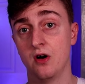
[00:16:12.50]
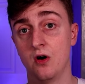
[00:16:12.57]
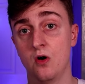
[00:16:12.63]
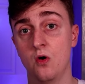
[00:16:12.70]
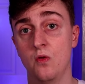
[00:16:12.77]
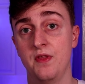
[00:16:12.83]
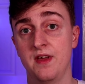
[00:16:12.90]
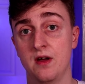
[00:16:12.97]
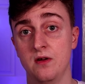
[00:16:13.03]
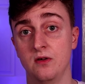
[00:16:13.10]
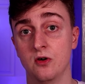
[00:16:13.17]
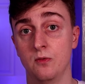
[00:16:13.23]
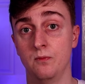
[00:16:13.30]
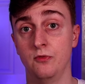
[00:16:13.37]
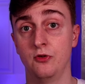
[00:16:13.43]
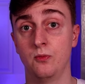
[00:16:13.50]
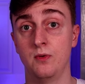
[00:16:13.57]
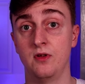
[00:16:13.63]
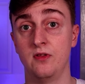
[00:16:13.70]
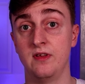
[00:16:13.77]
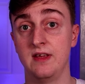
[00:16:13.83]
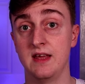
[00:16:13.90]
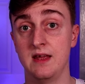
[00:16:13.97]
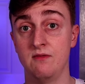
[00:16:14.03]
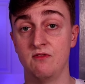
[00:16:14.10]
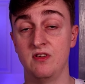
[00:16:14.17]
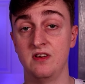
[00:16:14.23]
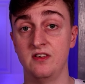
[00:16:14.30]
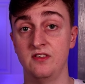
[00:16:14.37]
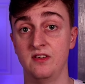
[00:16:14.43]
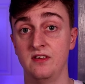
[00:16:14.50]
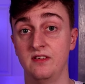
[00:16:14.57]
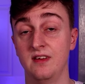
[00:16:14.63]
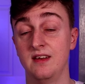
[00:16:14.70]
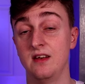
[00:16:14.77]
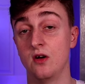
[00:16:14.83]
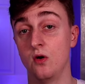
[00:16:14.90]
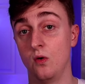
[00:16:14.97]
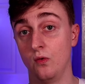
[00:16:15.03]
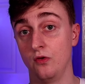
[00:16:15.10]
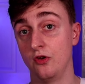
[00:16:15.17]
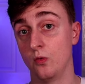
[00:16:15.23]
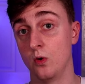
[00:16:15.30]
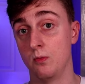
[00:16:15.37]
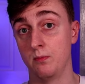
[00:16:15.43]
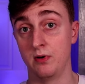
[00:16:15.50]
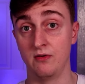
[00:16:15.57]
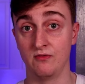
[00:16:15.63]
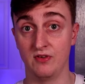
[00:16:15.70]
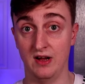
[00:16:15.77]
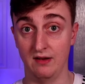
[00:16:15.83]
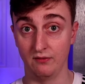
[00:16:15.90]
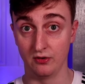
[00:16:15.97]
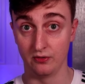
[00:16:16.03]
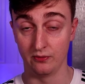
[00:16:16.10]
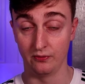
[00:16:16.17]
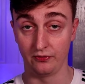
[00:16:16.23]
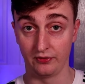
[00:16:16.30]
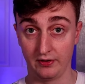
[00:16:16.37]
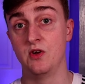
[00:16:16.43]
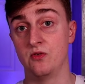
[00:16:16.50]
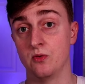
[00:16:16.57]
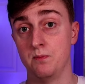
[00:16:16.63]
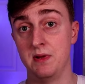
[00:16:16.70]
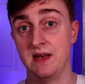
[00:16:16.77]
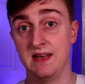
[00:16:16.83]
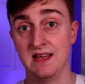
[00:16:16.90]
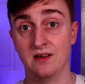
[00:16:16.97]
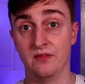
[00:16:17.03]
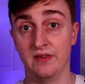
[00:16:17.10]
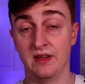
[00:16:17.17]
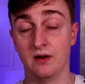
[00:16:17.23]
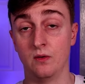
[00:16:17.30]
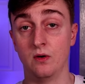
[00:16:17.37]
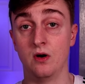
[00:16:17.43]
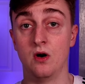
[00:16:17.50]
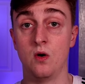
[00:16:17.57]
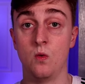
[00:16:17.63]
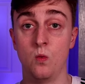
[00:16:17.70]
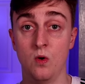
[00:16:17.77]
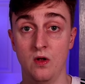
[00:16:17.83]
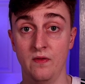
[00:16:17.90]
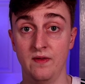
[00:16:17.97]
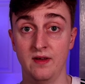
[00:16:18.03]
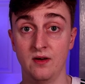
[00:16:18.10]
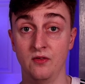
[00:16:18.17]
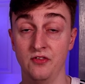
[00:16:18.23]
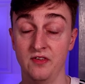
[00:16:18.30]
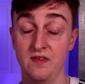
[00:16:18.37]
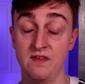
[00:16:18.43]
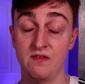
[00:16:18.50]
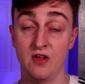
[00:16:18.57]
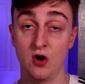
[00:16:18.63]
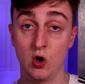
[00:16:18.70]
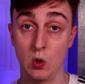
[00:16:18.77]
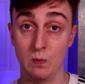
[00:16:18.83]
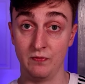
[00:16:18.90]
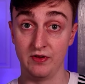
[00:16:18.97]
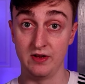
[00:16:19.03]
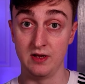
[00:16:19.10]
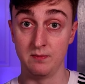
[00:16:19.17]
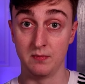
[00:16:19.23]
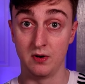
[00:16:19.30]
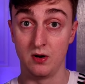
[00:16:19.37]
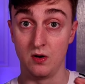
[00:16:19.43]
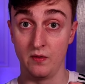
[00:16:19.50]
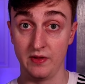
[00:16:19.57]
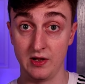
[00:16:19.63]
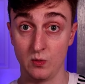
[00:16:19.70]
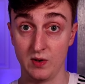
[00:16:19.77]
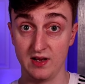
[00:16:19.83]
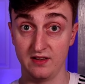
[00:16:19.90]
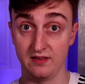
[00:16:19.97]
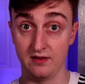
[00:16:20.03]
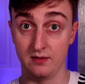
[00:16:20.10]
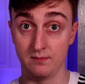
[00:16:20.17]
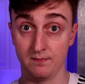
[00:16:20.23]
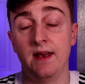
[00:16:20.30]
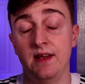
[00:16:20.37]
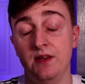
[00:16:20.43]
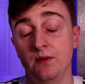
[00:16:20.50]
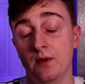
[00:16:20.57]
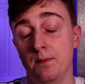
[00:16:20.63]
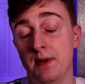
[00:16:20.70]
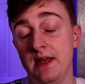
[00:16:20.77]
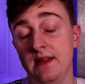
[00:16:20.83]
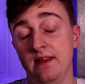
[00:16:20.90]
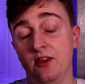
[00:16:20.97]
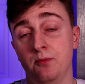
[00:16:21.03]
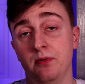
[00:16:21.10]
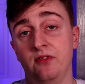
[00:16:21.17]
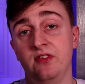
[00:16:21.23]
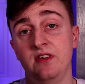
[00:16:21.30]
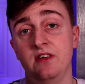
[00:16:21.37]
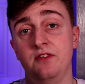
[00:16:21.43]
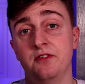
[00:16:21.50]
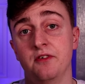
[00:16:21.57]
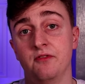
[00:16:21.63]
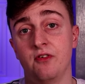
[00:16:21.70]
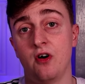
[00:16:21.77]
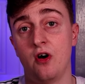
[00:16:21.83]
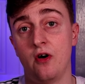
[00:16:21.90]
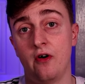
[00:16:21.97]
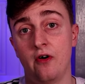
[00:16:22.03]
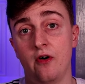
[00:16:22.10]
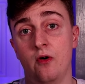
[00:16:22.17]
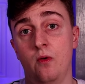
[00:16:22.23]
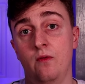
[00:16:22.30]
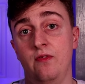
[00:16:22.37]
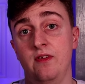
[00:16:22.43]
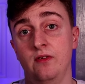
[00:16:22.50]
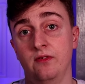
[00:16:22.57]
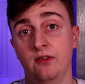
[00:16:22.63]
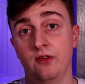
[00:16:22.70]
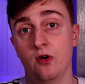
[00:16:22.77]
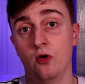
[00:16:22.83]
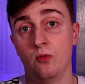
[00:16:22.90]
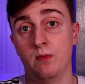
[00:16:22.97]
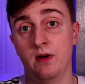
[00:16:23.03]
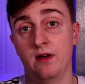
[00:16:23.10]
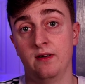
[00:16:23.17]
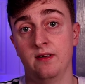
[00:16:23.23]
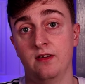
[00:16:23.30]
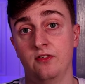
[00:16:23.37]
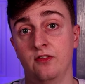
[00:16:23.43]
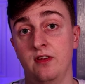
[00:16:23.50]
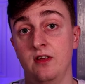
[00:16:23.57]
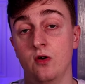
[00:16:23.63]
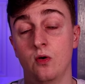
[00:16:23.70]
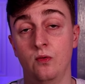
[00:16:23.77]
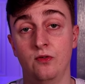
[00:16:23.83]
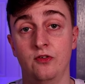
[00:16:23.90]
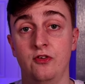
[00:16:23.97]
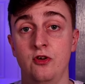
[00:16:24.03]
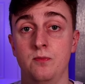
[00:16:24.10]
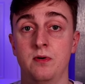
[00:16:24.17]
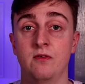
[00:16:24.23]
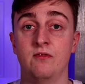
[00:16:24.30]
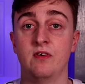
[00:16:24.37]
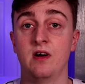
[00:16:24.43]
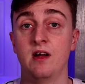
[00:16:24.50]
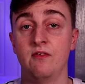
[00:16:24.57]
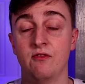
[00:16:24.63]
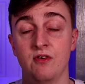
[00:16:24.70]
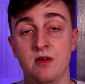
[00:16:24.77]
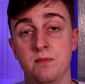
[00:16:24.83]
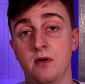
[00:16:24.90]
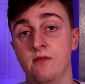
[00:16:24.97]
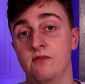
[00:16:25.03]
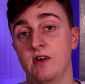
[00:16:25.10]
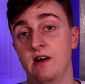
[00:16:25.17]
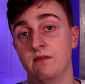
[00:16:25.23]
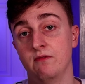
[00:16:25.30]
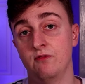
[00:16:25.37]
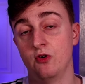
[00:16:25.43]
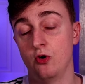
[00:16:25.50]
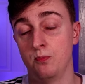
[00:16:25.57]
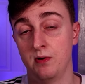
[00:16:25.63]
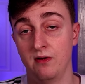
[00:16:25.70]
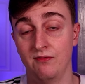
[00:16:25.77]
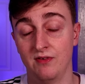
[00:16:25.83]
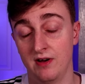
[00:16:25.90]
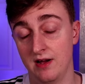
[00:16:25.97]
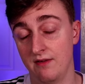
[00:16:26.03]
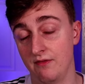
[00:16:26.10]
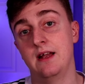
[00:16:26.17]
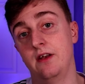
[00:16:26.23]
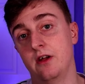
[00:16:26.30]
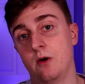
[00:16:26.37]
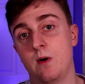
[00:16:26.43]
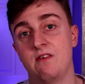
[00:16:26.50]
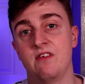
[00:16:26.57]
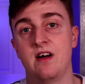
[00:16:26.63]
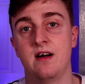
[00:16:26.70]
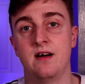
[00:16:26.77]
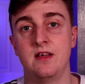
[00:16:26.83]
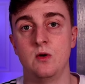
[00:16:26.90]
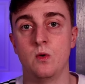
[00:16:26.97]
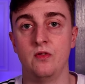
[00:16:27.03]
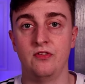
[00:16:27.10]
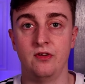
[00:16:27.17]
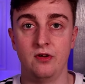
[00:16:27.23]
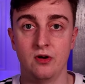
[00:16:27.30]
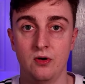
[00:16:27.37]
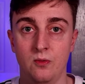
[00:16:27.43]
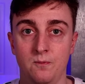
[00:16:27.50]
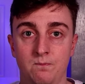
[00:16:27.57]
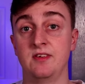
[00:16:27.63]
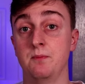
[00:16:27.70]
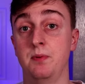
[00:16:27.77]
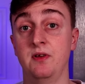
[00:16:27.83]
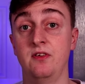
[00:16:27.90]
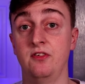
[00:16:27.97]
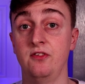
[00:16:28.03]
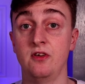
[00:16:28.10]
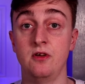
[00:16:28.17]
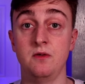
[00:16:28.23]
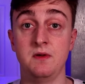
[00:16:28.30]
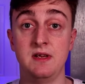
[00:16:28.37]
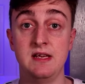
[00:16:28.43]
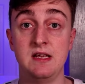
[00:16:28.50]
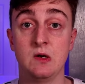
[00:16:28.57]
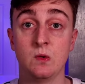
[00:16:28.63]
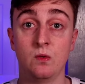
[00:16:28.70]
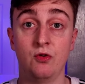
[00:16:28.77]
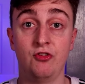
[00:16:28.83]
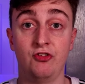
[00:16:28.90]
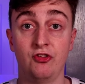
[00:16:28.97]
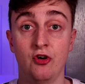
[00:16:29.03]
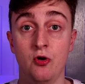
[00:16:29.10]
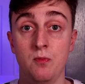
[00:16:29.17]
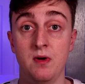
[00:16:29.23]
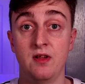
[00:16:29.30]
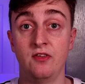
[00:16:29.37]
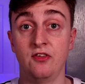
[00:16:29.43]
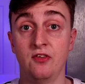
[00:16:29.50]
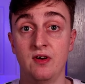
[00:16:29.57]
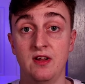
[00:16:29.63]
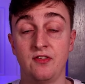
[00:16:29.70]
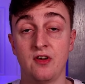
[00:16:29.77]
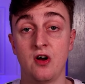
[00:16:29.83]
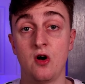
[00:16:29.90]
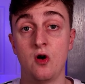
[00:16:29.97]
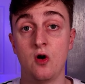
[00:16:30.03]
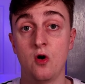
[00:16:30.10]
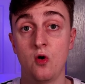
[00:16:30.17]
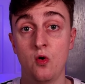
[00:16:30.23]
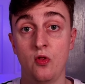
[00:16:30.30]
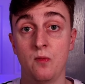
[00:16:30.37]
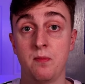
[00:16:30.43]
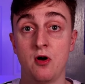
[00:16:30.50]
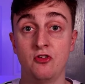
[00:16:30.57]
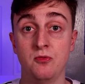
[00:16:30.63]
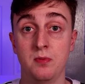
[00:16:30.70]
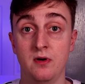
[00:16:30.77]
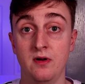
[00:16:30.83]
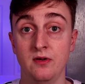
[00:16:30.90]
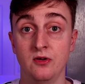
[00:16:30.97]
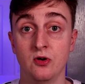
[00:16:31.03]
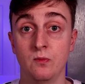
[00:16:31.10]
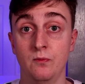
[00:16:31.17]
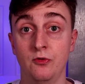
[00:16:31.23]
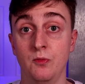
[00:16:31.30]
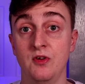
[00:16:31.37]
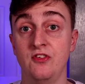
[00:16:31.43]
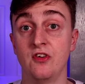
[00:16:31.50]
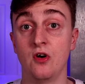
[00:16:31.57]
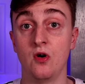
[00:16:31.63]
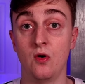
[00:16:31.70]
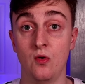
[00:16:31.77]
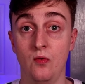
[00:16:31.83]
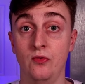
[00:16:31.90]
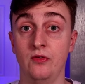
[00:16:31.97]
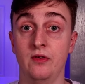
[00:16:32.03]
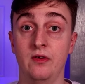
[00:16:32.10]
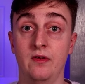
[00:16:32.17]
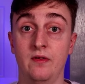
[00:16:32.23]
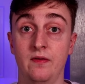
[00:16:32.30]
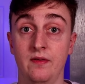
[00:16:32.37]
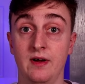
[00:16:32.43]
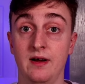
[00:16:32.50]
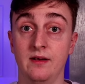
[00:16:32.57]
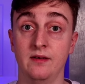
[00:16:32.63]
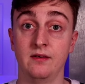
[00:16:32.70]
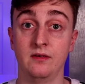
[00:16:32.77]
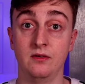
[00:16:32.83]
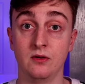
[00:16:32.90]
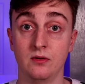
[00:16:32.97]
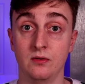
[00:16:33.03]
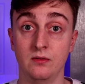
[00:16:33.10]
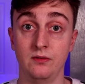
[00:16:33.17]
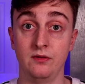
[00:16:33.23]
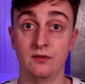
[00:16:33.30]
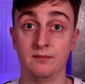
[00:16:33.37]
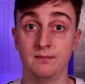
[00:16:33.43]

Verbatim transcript: all the outcomes where the game finishes in under 1.5 goals, which would be nil-nil or 1-0 to the home team or the away team. And then you repeat this procedure for all of the under the goal markets, so the under 2.5, 3.5 and 4.5, and however high you want to go. Simply just do equals sum and select all the possible outcomes which are under that goals.